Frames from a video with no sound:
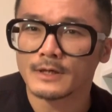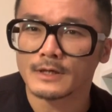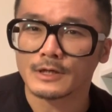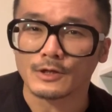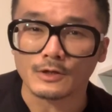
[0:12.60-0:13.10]

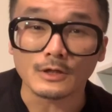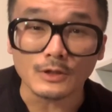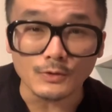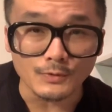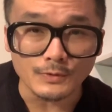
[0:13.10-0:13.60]

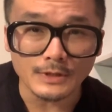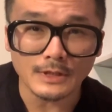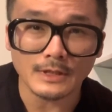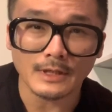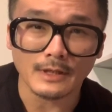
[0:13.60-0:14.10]
conclude
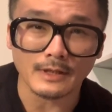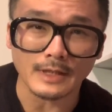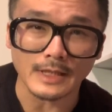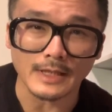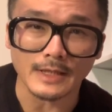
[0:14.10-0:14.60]

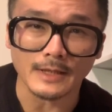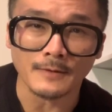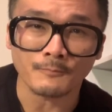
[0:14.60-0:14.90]
the